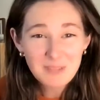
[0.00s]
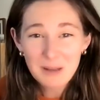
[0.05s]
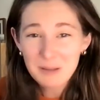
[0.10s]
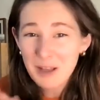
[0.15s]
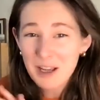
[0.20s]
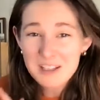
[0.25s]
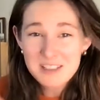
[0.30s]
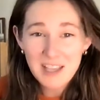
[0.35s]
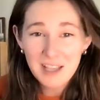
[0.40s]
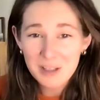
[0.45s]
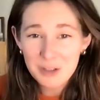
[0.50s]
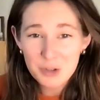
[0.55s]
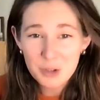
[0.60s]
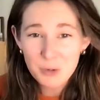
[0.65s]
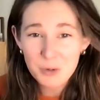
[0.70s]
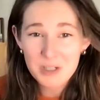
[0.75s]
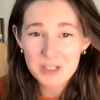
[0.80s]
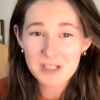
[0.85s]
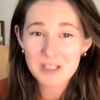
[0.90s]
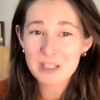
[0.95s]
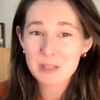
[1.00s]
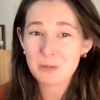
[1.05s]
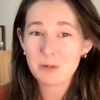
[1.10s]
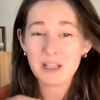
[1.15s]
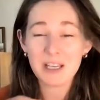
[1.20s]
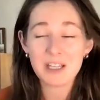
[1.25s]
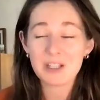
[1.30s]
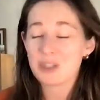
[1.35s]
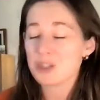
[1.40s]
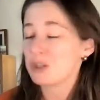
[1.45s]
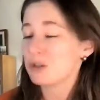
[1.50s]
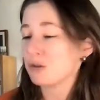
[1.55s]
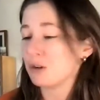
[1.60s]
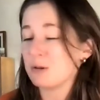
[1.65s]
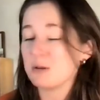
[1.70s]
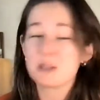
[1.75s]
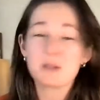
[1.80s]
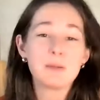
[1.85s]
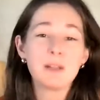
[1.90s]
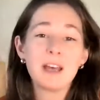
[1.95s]
I'm not exactly sure what it is, but like it just
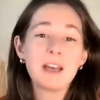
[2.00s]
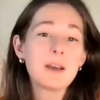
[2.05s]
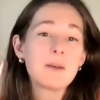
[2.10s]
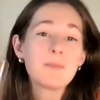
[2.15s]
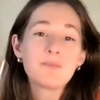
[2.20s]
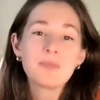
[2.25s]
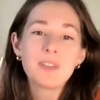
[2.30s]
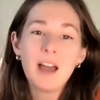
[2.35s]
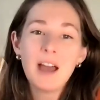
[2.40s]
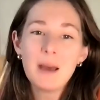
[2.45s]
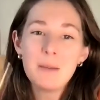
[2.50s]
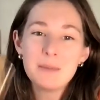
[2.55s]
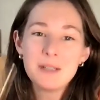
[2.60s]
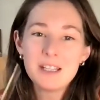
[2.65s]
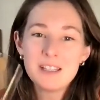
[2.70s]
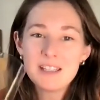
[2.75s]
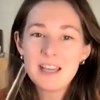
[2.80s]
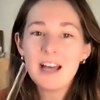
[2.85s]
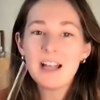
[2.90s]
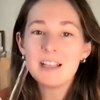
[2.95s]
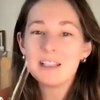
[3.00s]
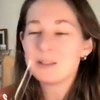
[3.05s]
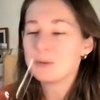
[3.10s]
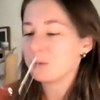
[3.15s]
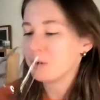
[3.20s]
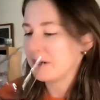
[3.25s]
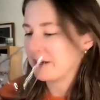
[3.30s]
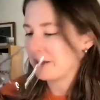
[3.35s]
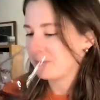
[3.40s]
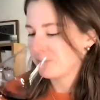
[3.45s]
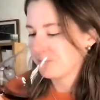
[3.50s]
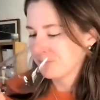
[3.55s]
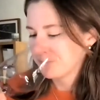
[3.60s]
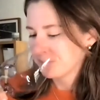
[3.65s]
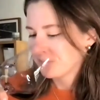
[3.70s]
screams to me like I'm an Italian one.